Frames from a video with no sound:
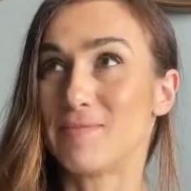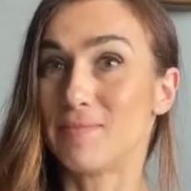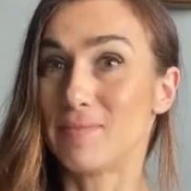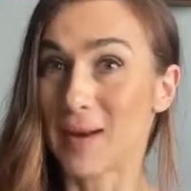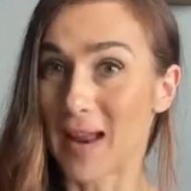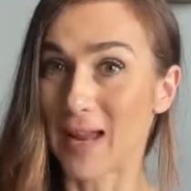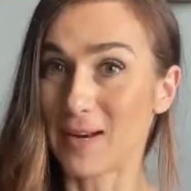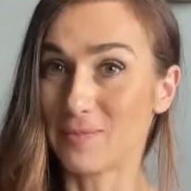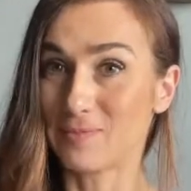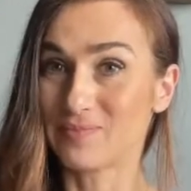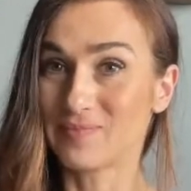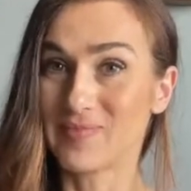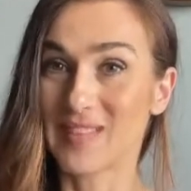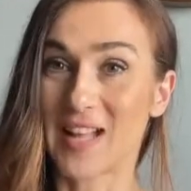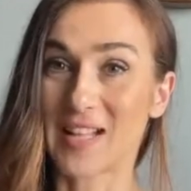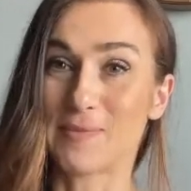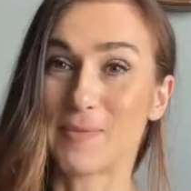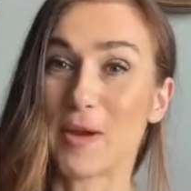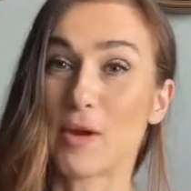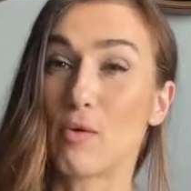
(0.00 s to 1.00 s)
plan
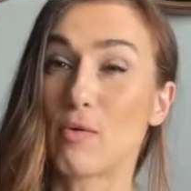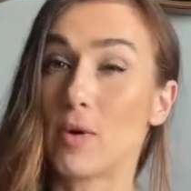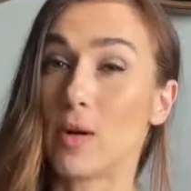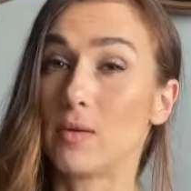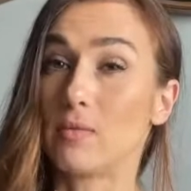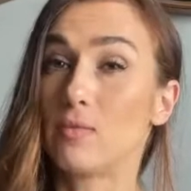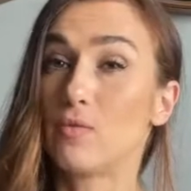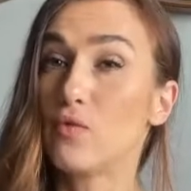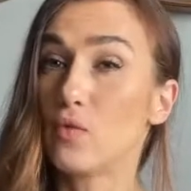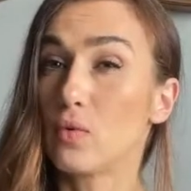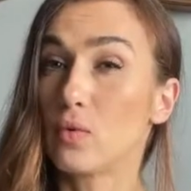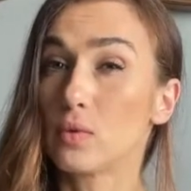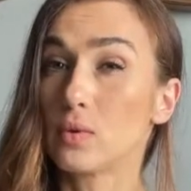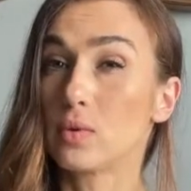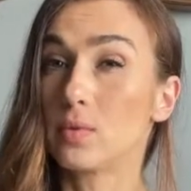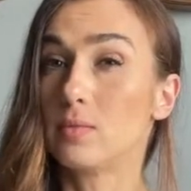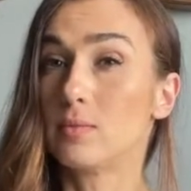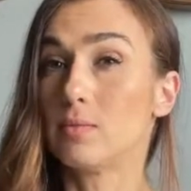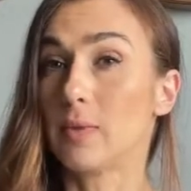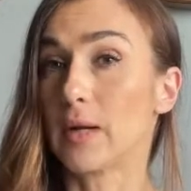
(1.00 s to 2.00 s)
that's my current food
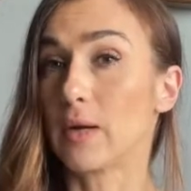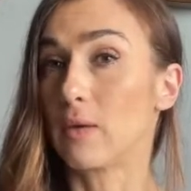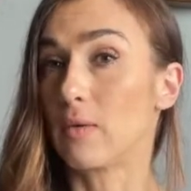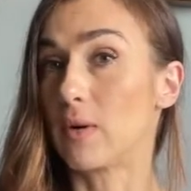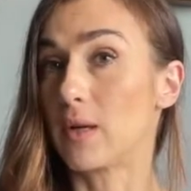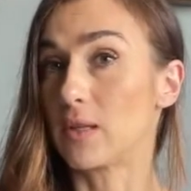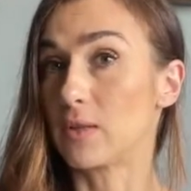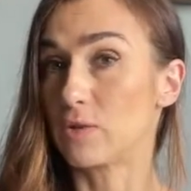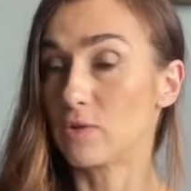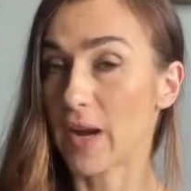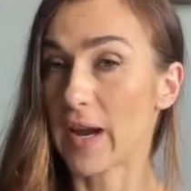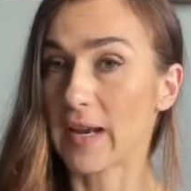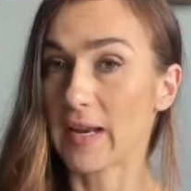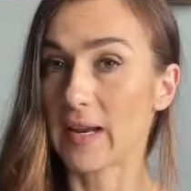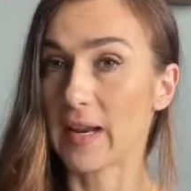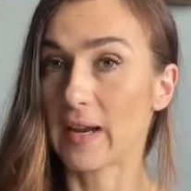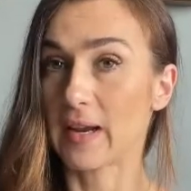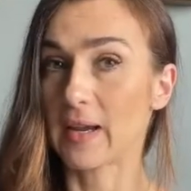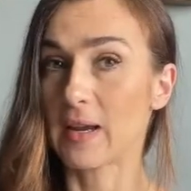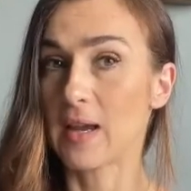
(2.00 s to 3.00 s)
my current
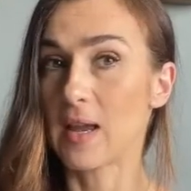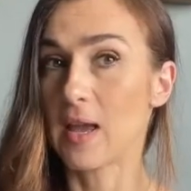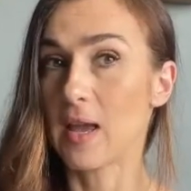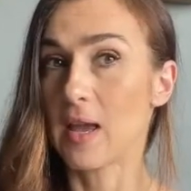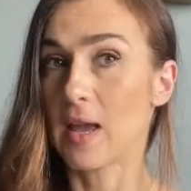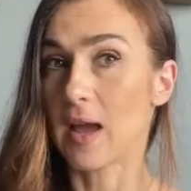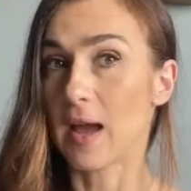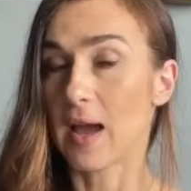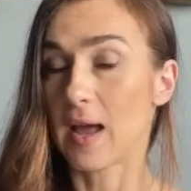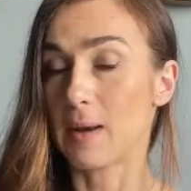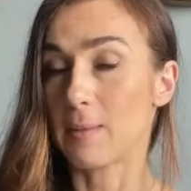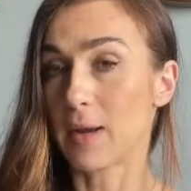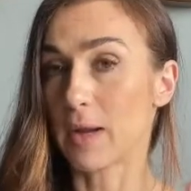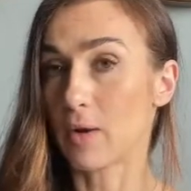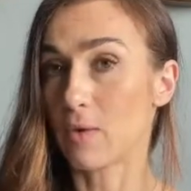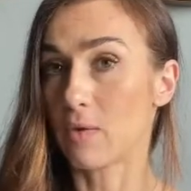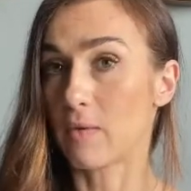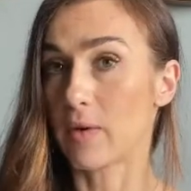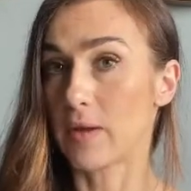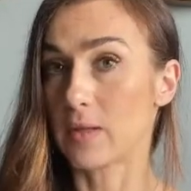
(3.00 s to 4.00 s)
training and my
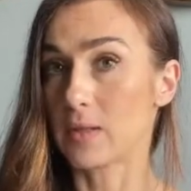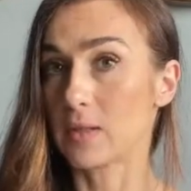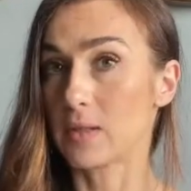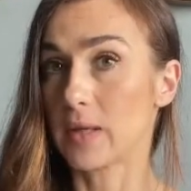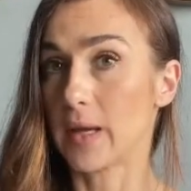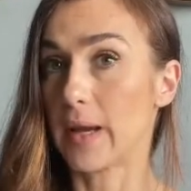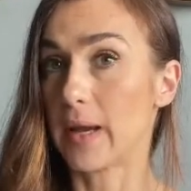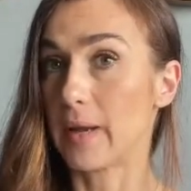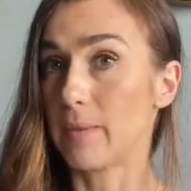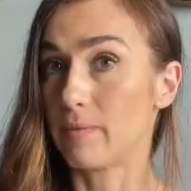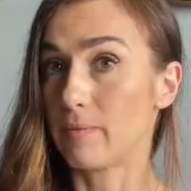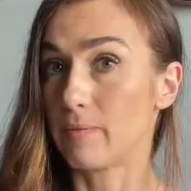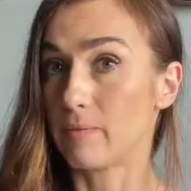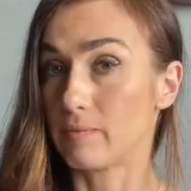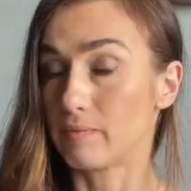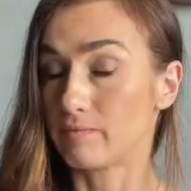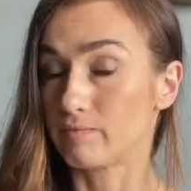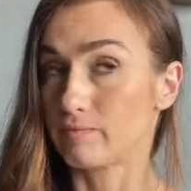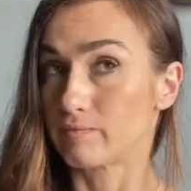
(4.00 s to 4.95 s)
current um,